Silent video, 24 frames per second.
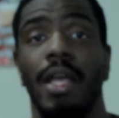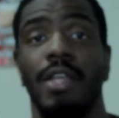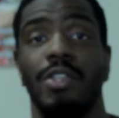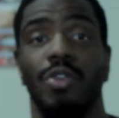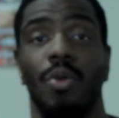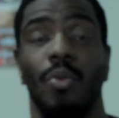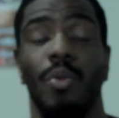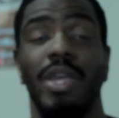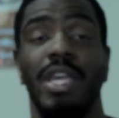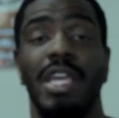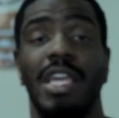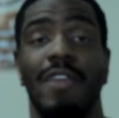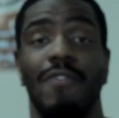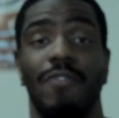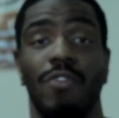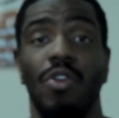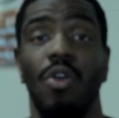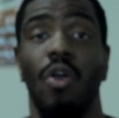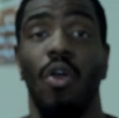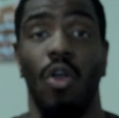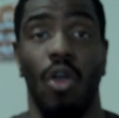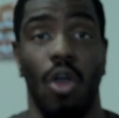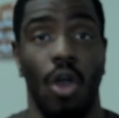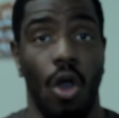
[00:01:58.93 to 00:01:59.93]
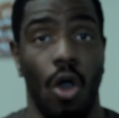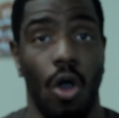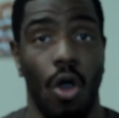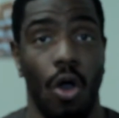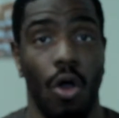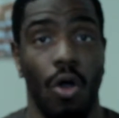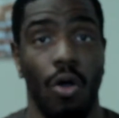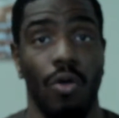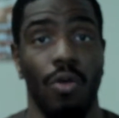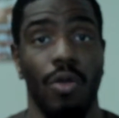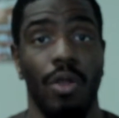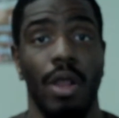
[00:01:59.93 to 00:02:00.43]
so we can give you a
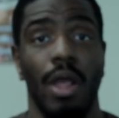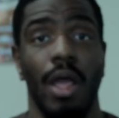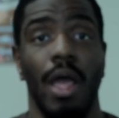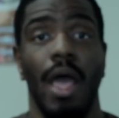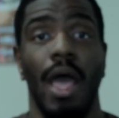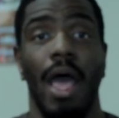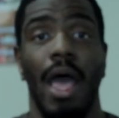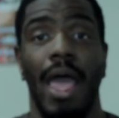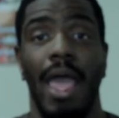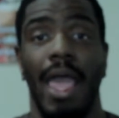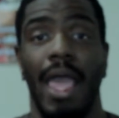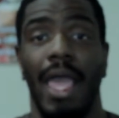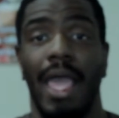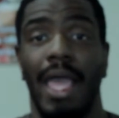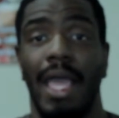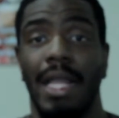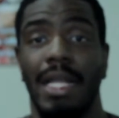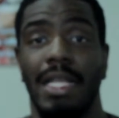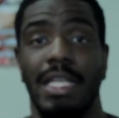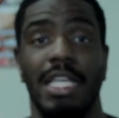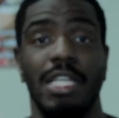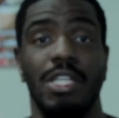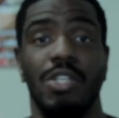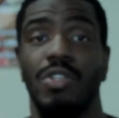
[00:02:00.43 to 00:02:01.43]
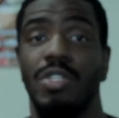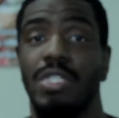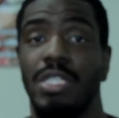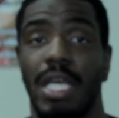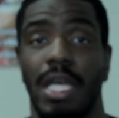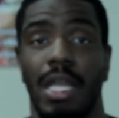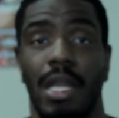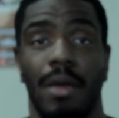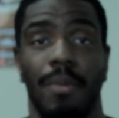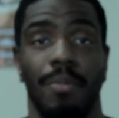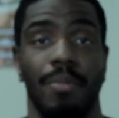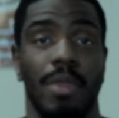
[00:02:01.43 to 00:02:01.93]
call and get you
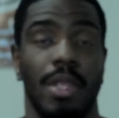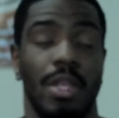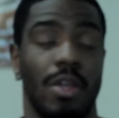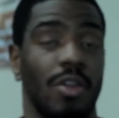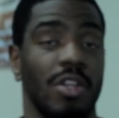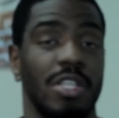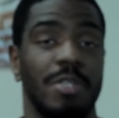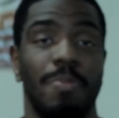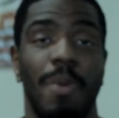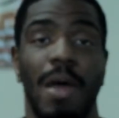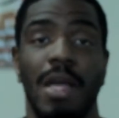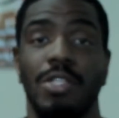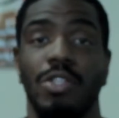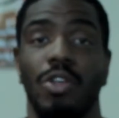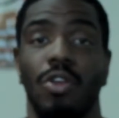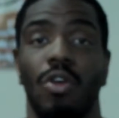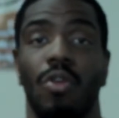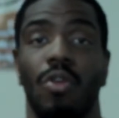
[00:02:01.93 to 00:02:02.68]
set up. You know, the spots are